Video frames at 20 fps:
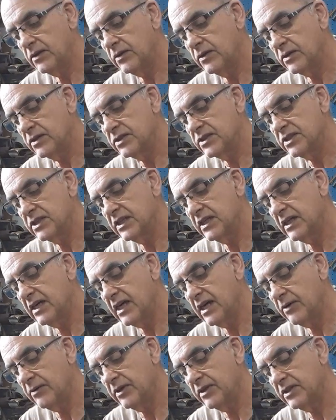You can see
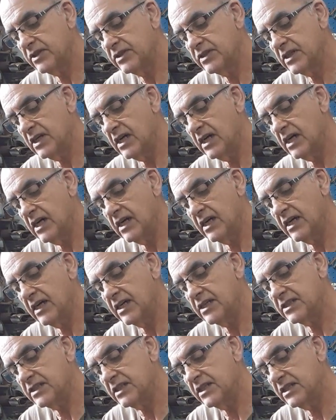how it
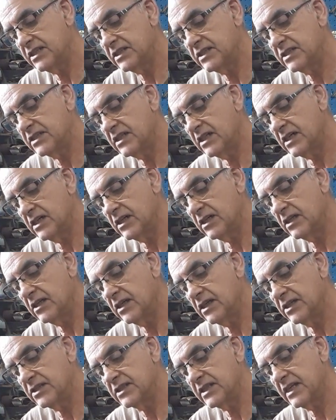has these
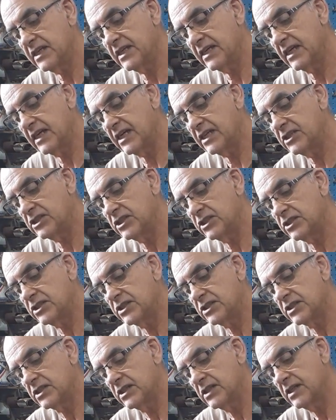ascending
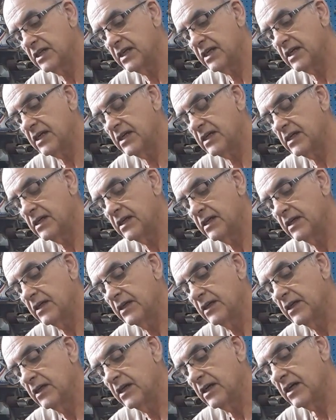edges here,
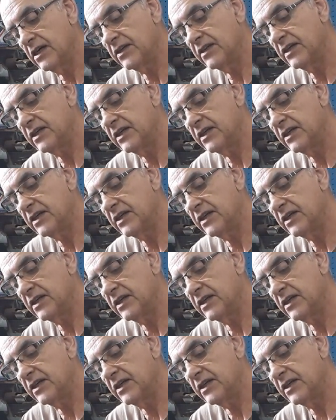and